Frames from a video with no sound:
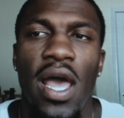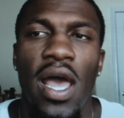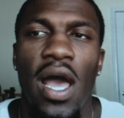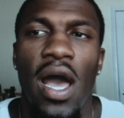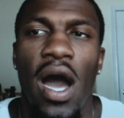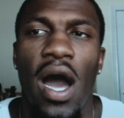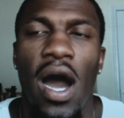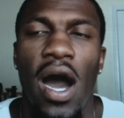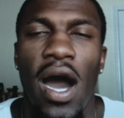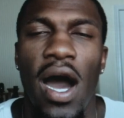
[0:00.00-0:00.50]

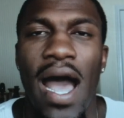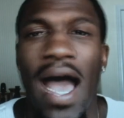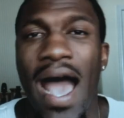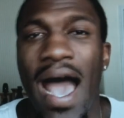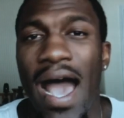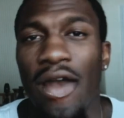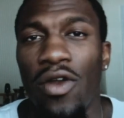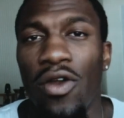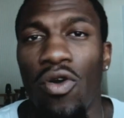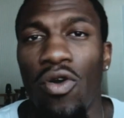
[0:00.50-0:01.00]

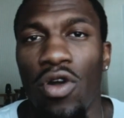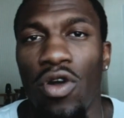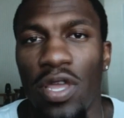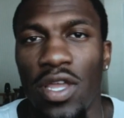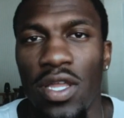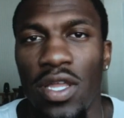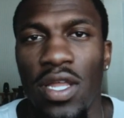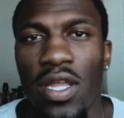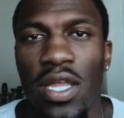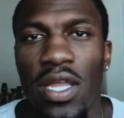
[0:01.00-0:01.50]
at
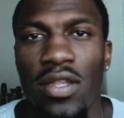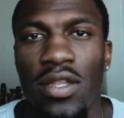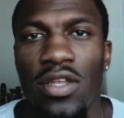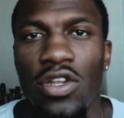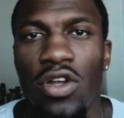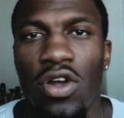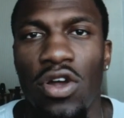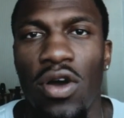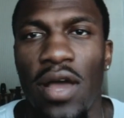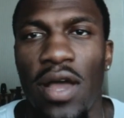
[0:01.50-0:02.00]
Oregon.
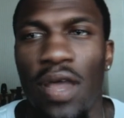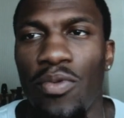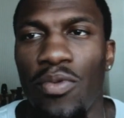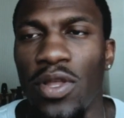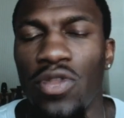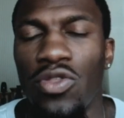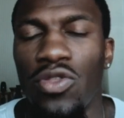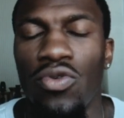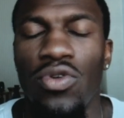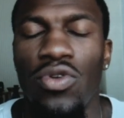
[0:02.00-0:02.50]
And, I
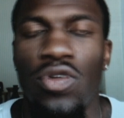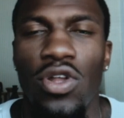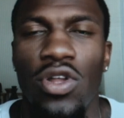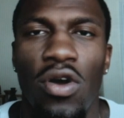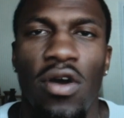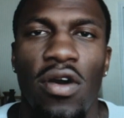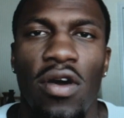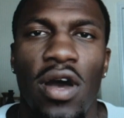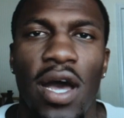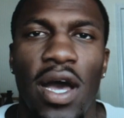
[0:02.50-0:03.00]
went through,
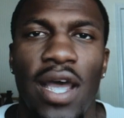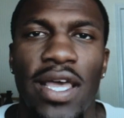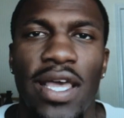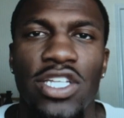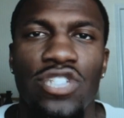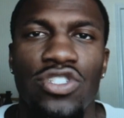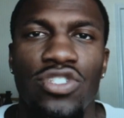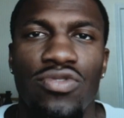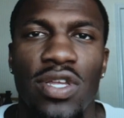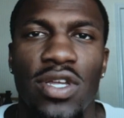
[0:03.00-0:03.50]
an
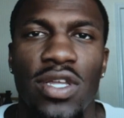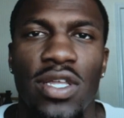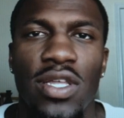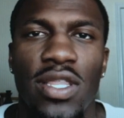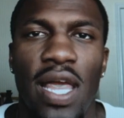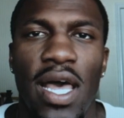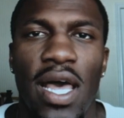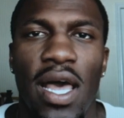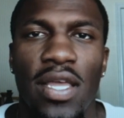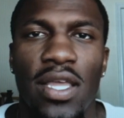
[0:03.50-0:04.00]

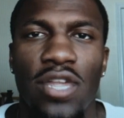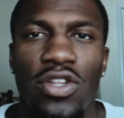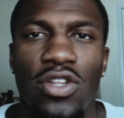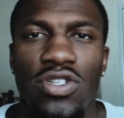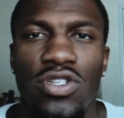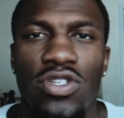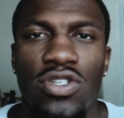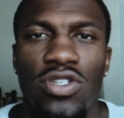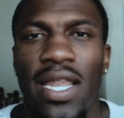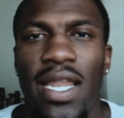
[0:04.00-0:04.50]
injury that,
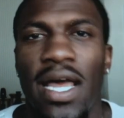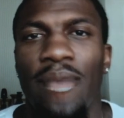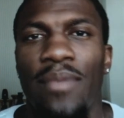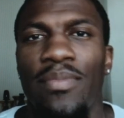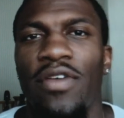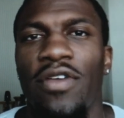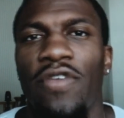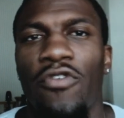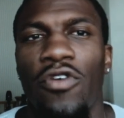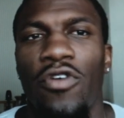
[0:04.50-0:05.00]

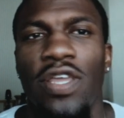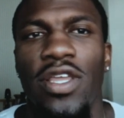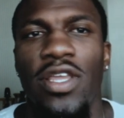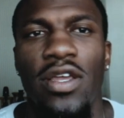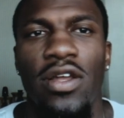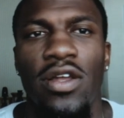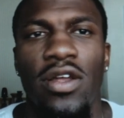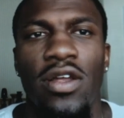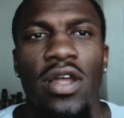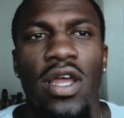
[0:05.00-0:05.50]
sidelined me for a
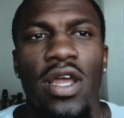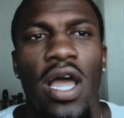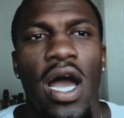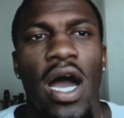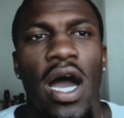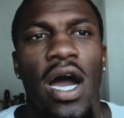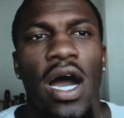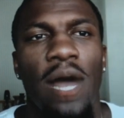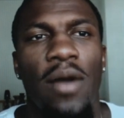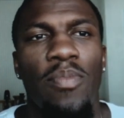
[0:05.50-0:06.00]
year.
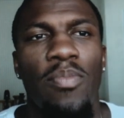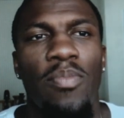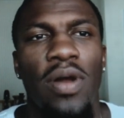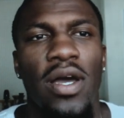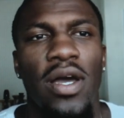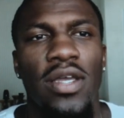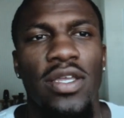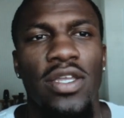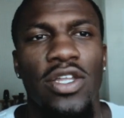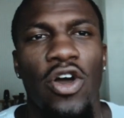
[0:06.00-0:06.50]

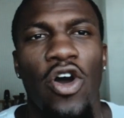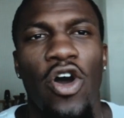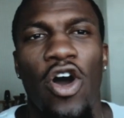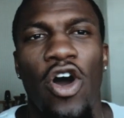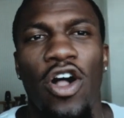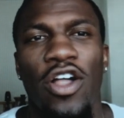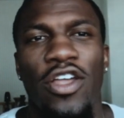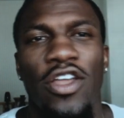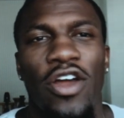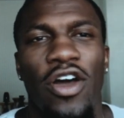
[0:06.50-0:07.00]
But,
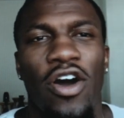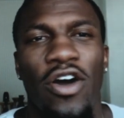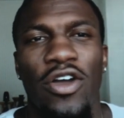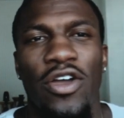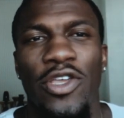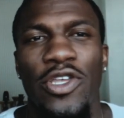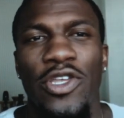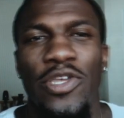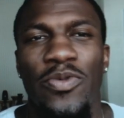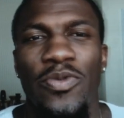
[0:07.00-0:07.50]
all in
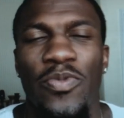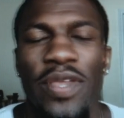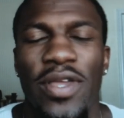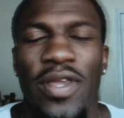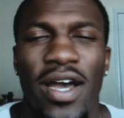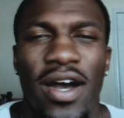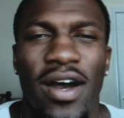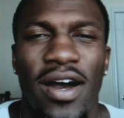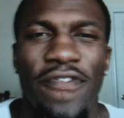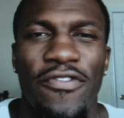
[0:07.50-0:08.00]
all,
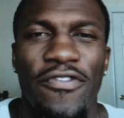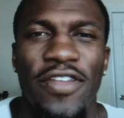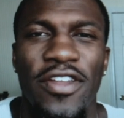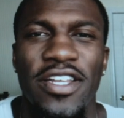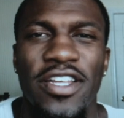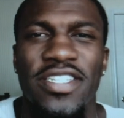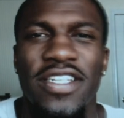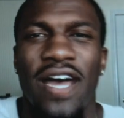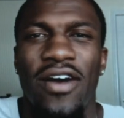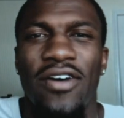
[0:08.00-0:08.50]
we
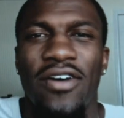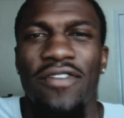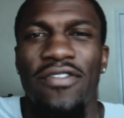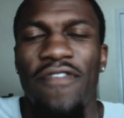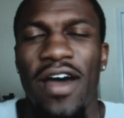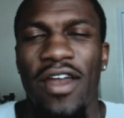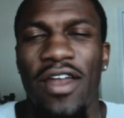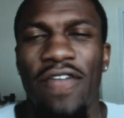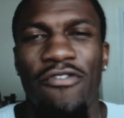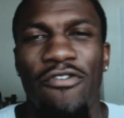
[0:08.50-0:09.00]
finished out in the
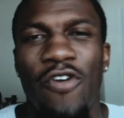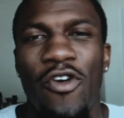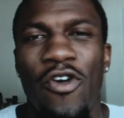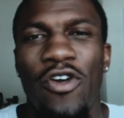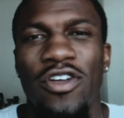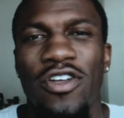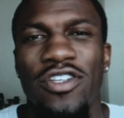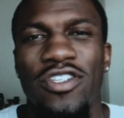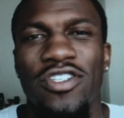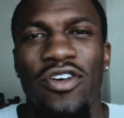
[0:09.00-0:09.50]
Final
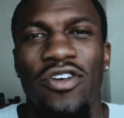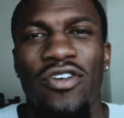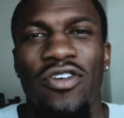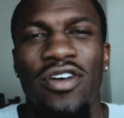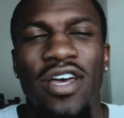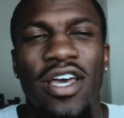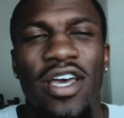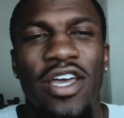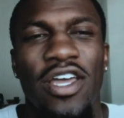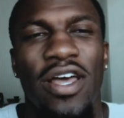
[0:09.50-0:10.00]
Four.
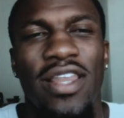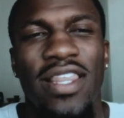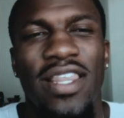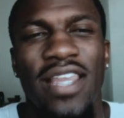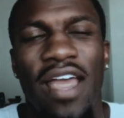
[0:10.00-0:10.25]
So I think